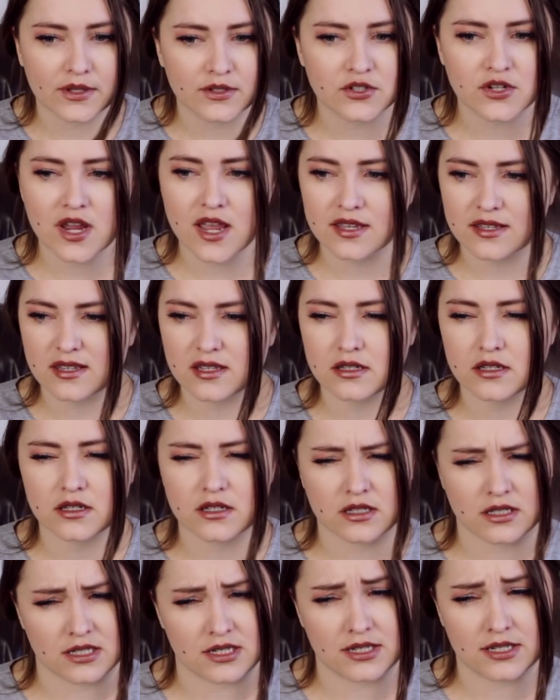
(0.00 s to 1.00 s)
Just
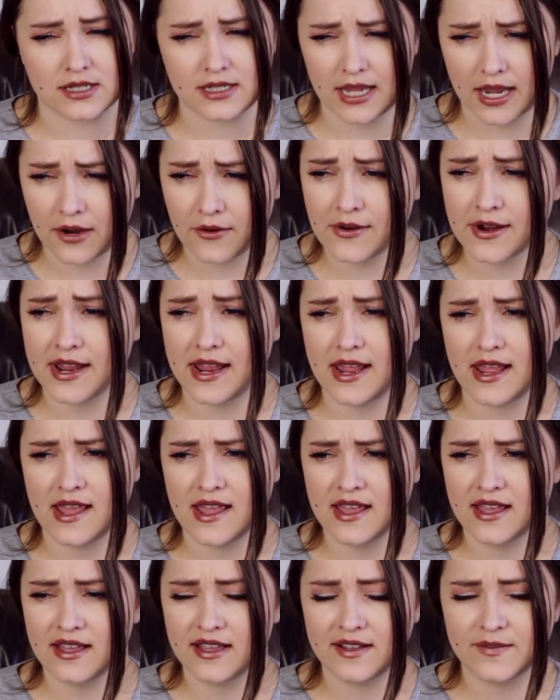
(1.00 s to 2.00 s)
scary
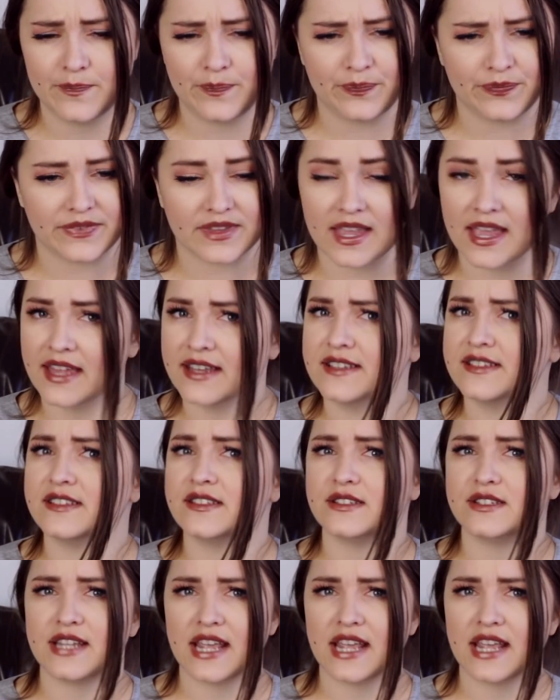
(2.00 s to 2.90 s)
and